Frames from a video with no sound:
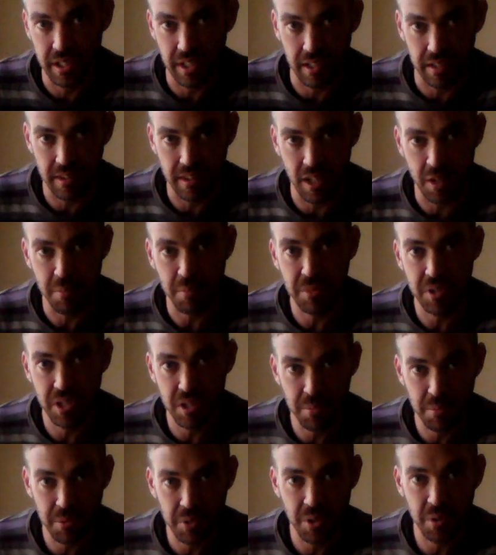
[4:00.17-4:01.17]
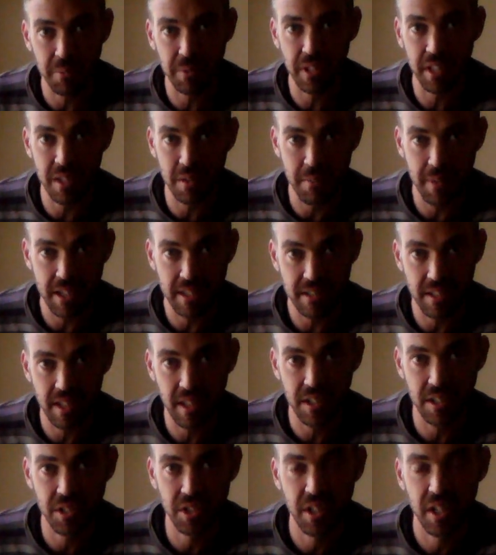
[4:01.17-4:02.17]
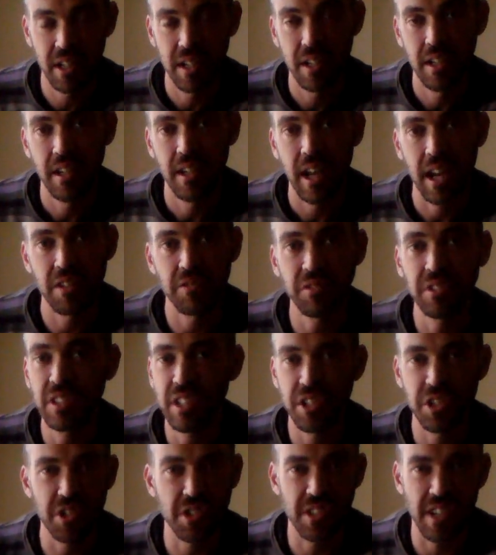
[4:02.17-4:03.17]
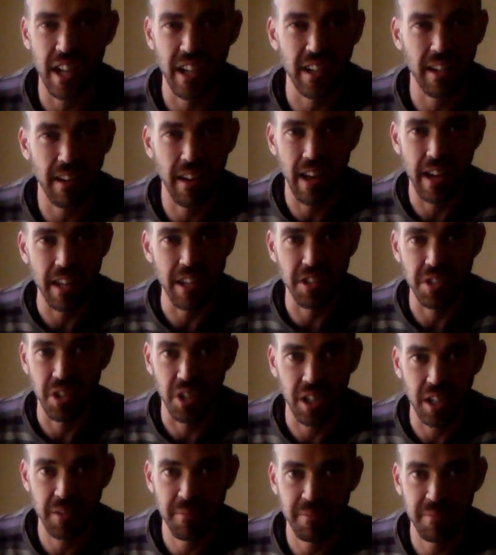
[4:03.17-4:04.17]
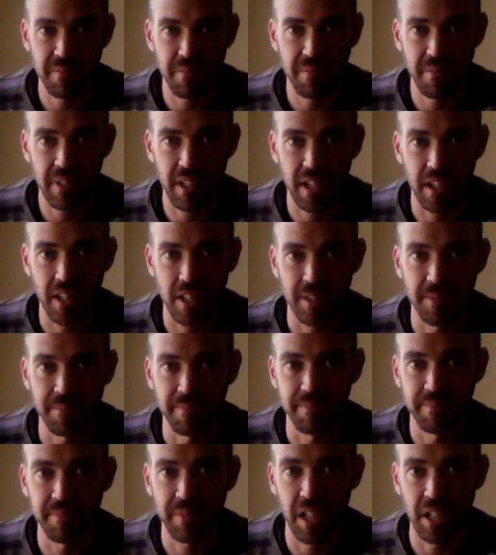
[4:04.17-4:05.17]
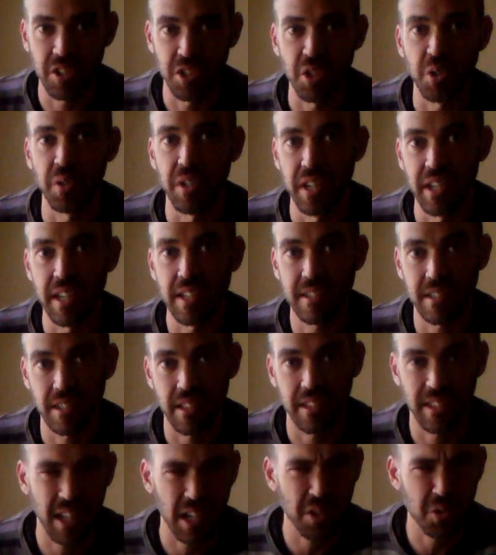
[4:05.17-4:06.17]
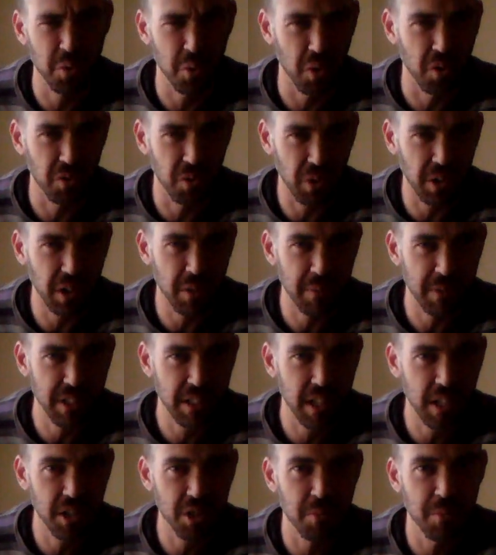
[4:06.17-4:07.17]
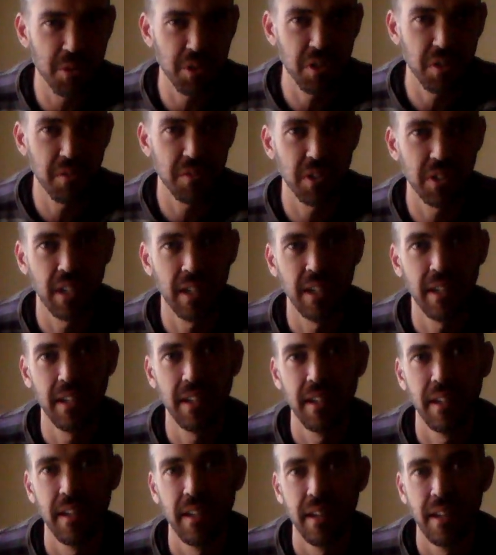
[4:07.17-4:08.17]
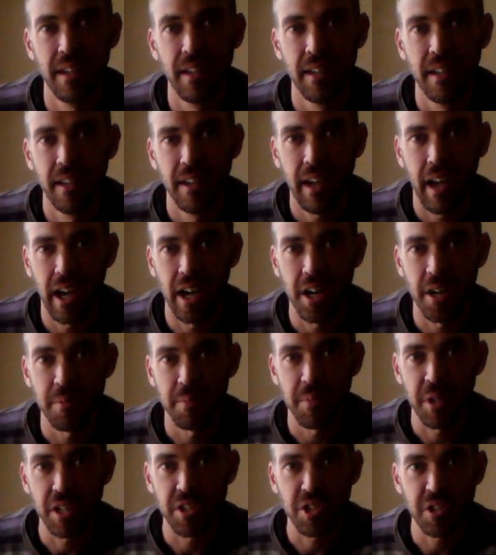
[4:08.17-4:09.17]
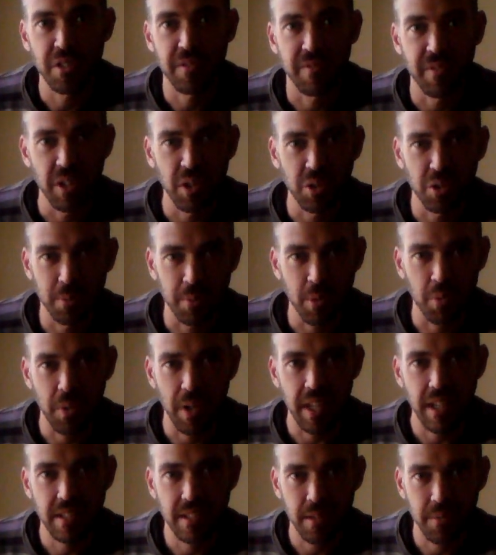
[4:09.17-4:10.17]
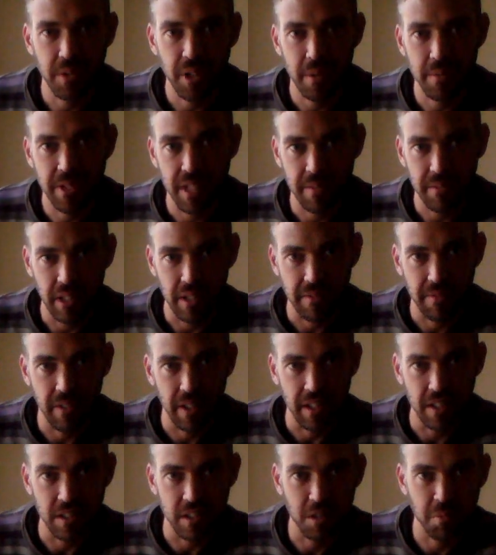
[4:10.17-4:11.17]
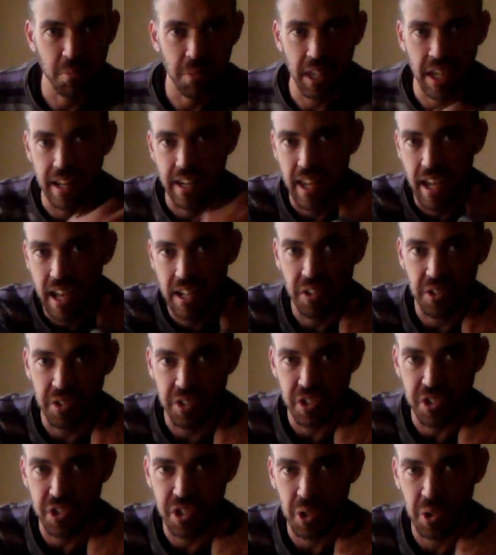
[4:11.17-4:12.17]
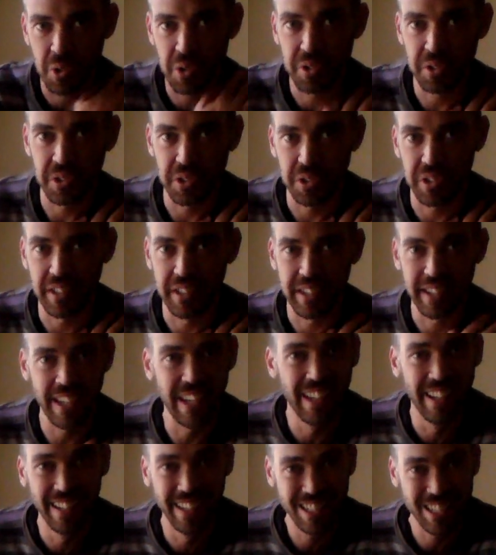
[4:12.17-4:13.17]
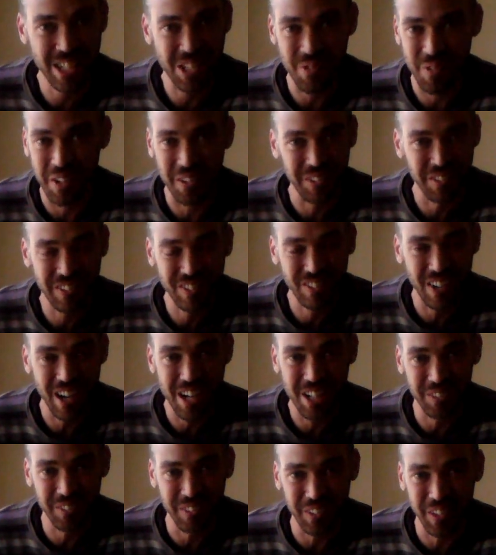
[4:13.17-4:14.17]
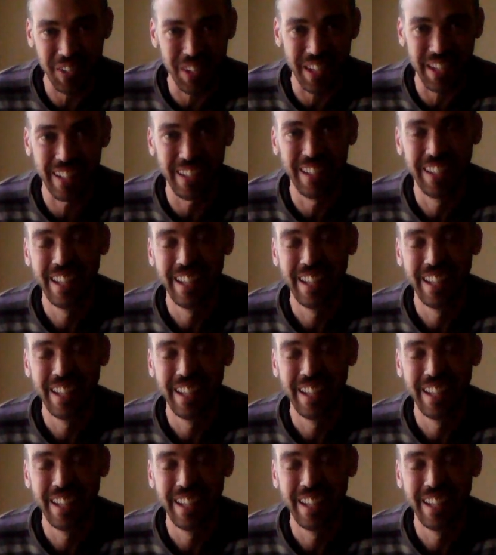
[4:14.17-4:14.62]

your thumbs as predominantly the massage, and really just at any time until you get to like the actual erotic massage moves. It just feels a bit weird sometimes to have like fingers splayed out on your shoulder, or it's just one random little thing.